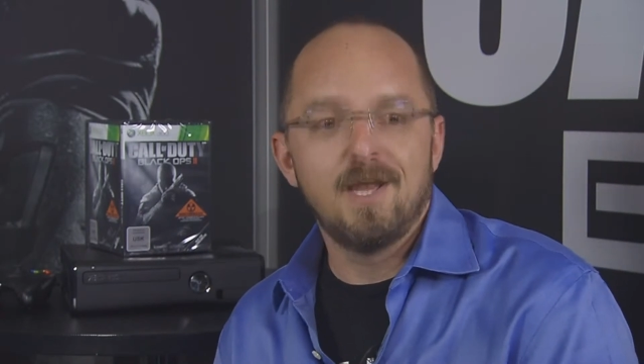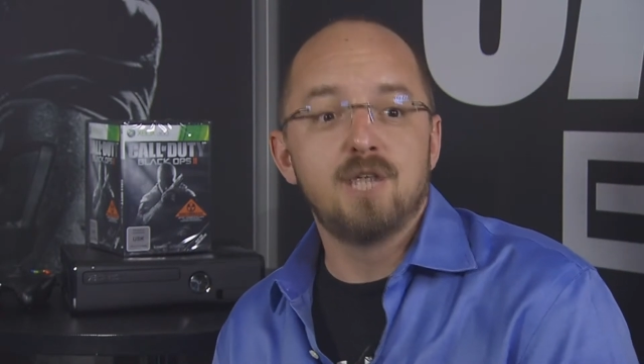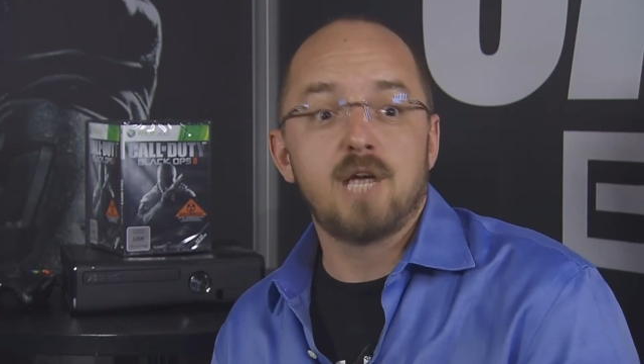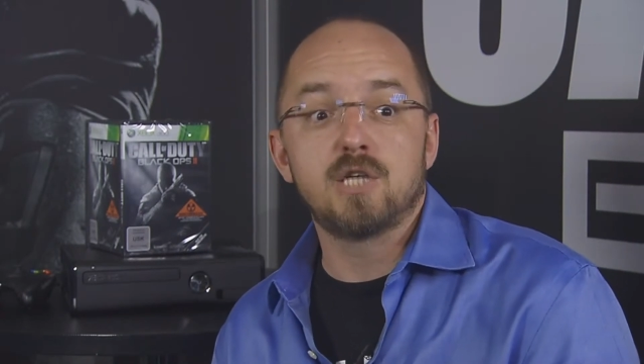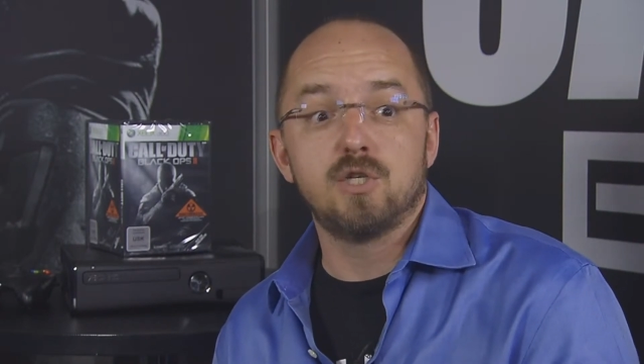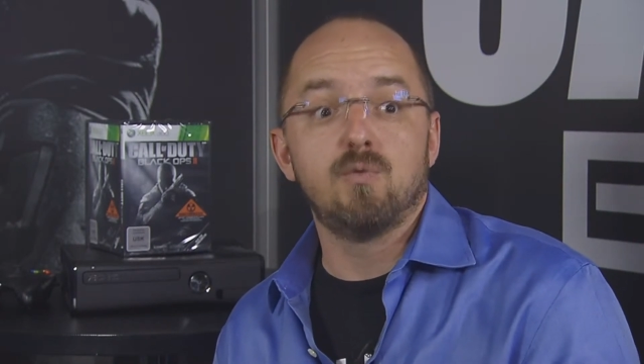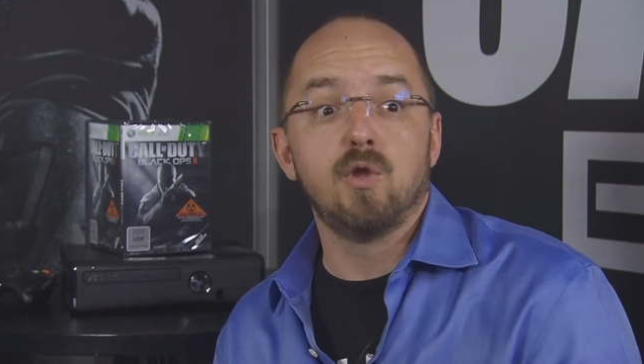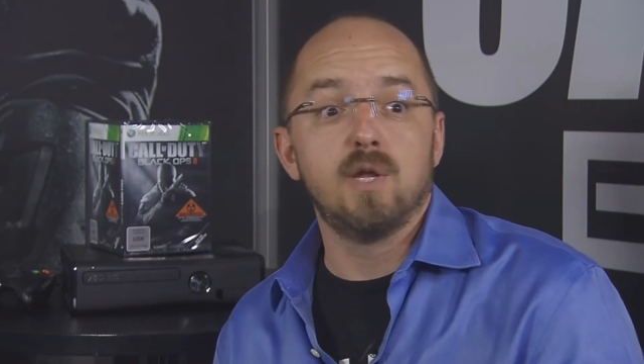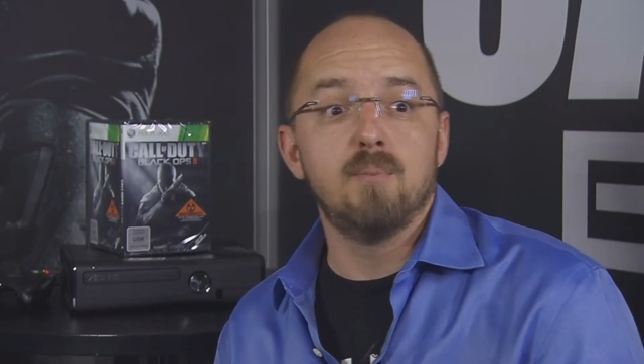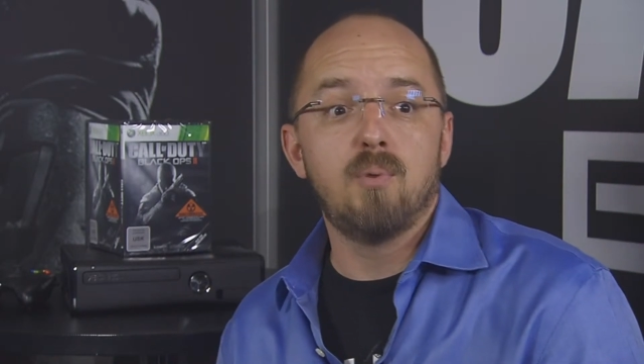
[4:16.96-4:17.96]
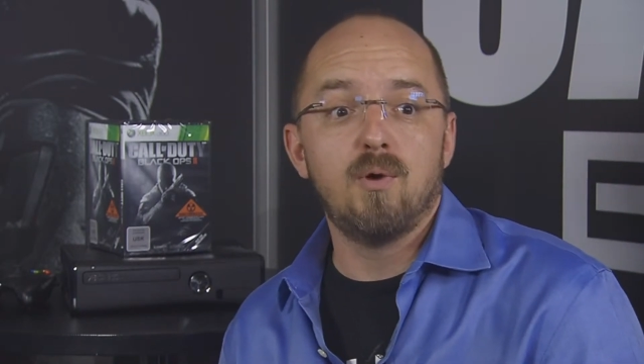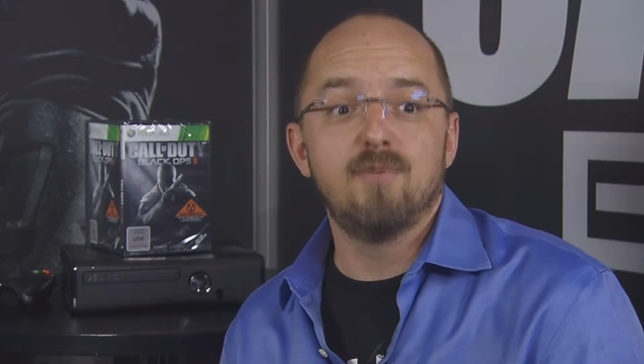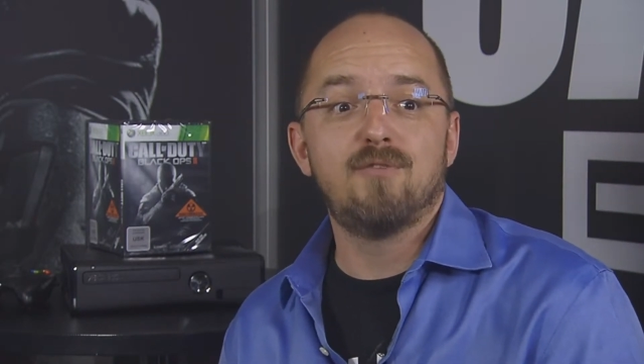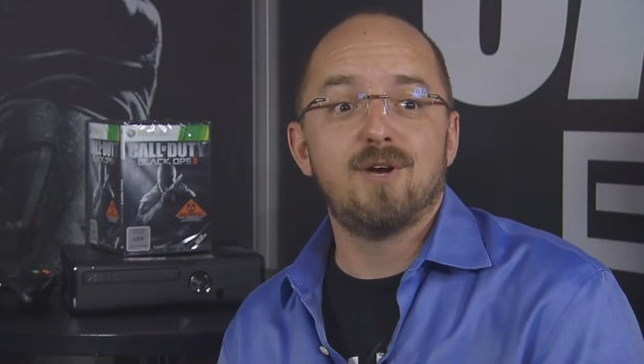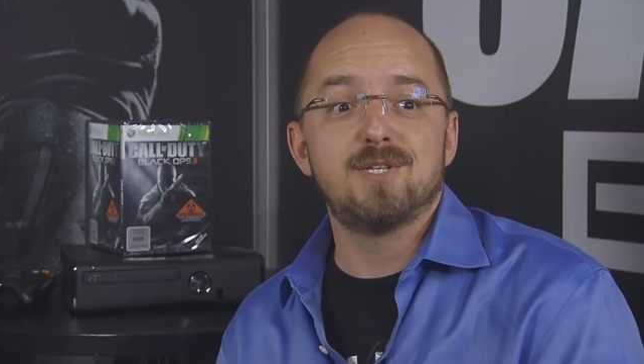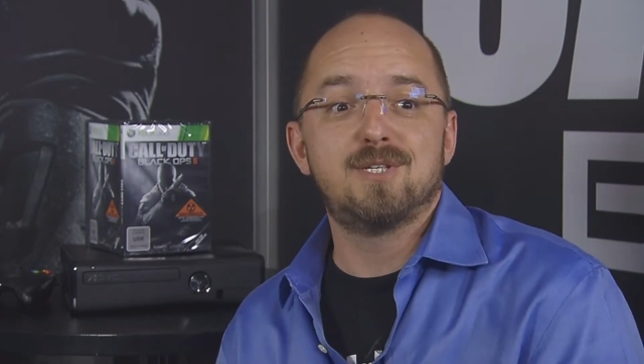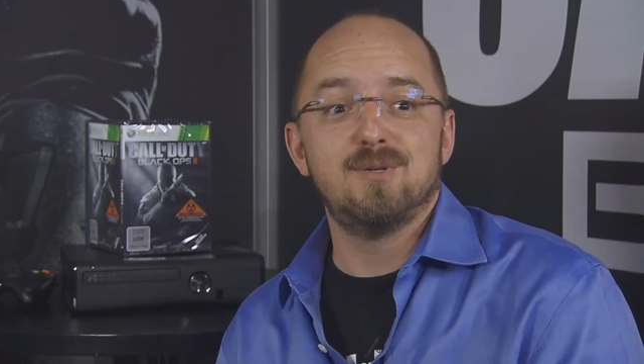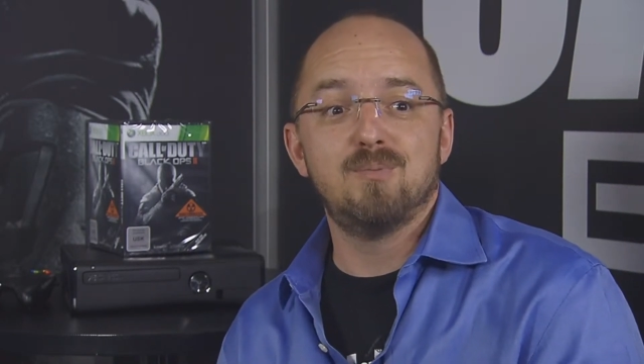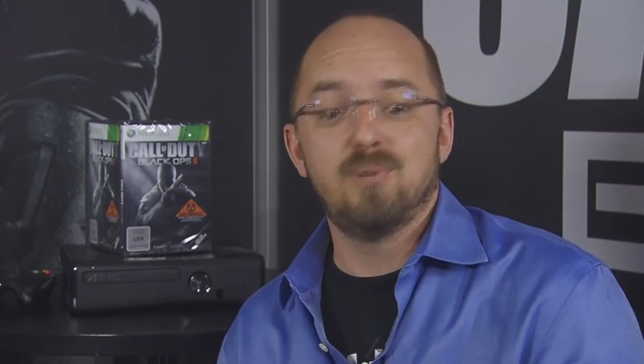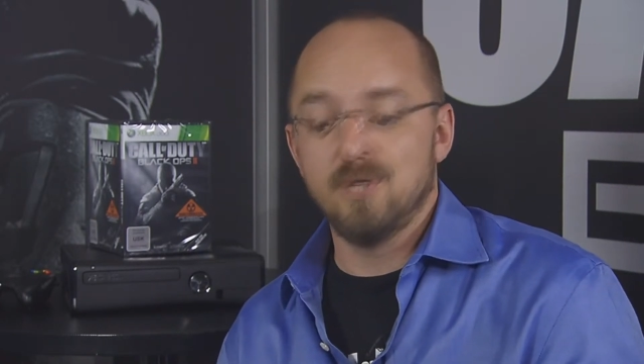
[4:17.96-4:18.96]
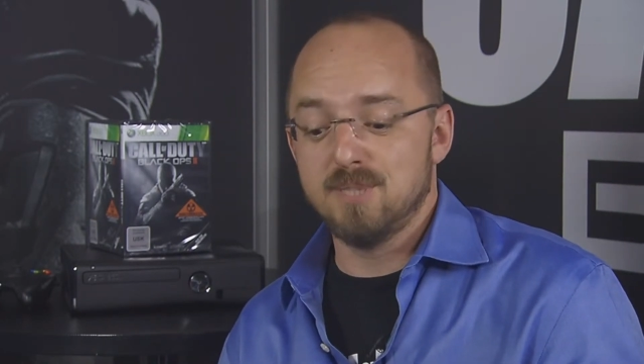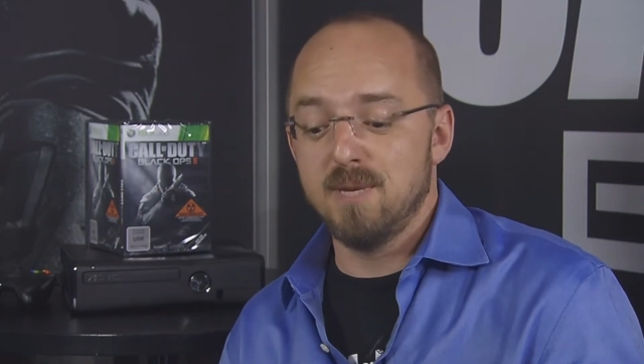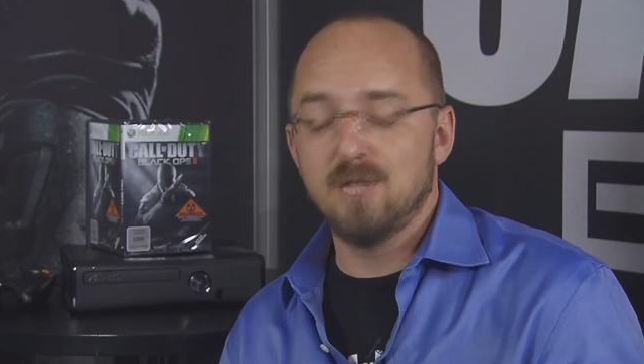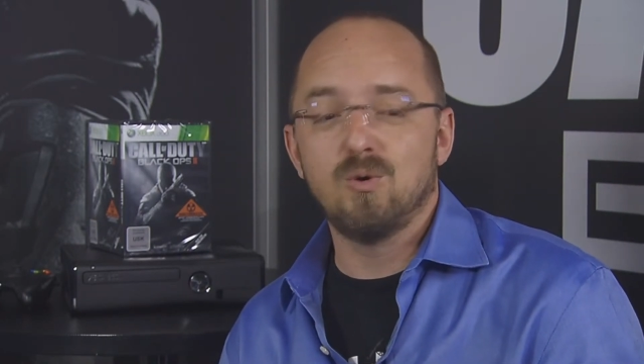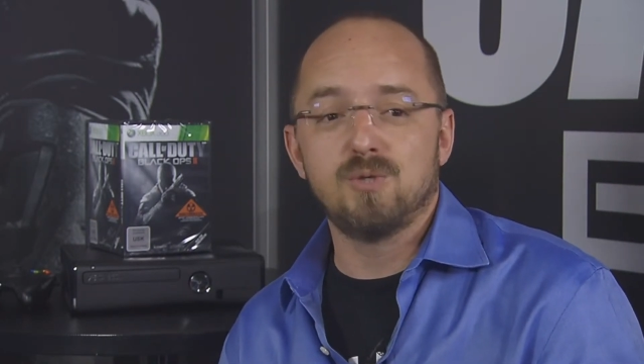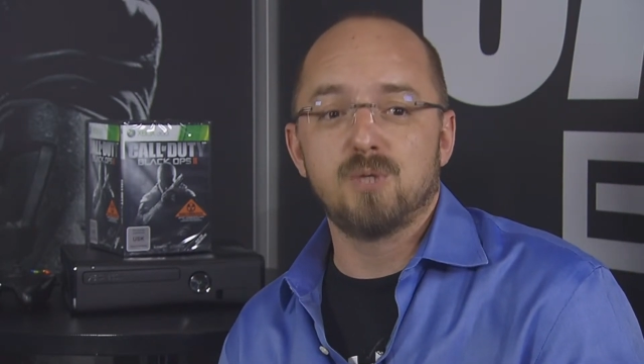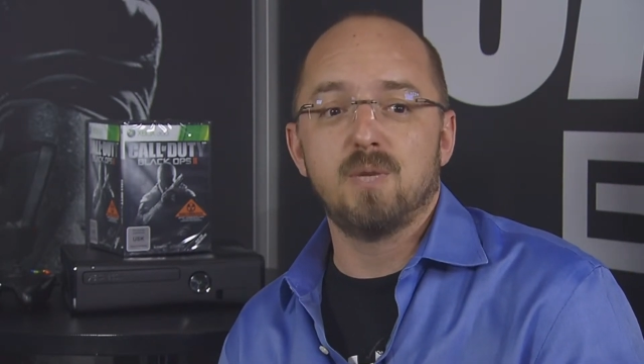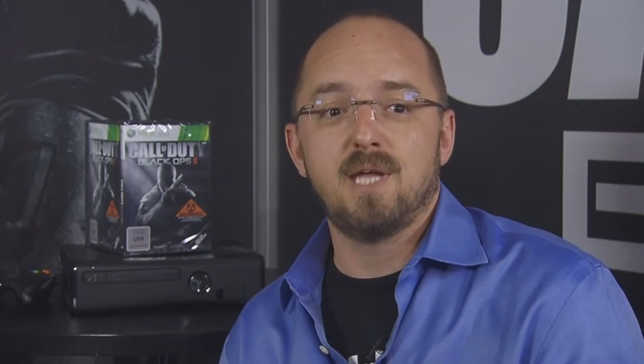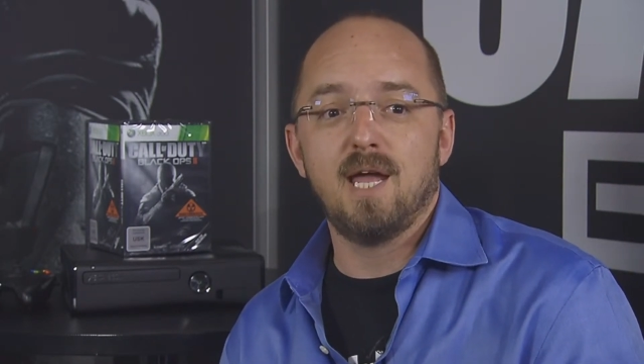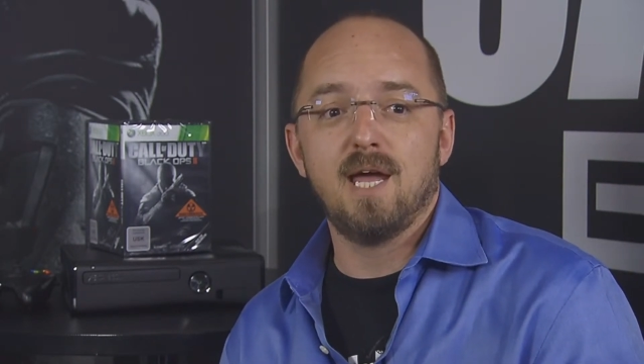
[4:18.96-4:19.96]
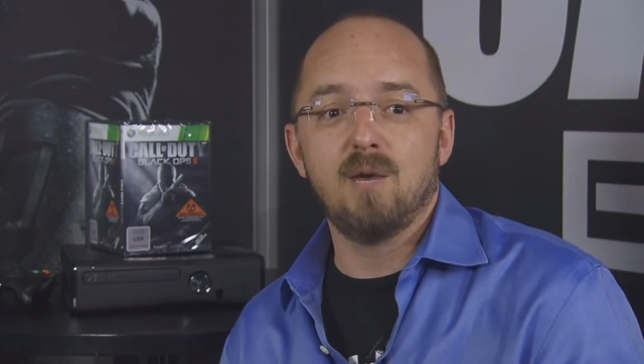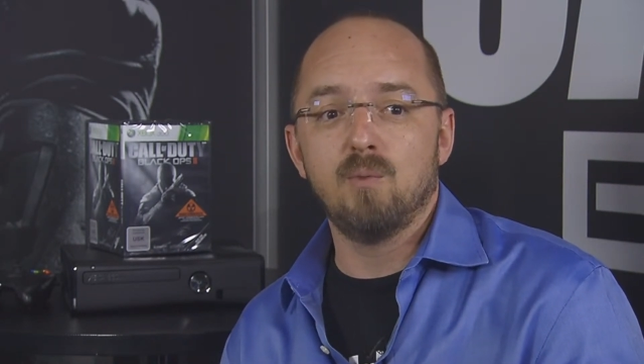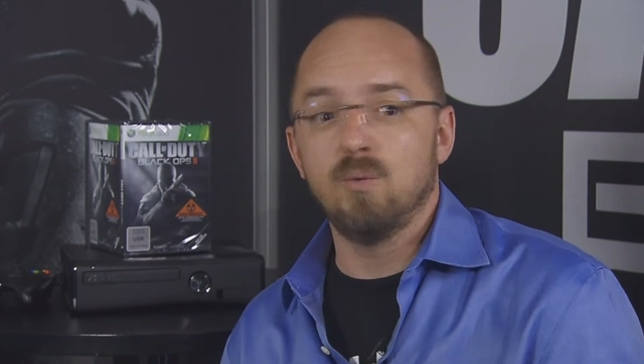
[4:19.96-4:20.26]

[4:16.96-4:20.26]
It's actually really important for us to put as many tools as we can.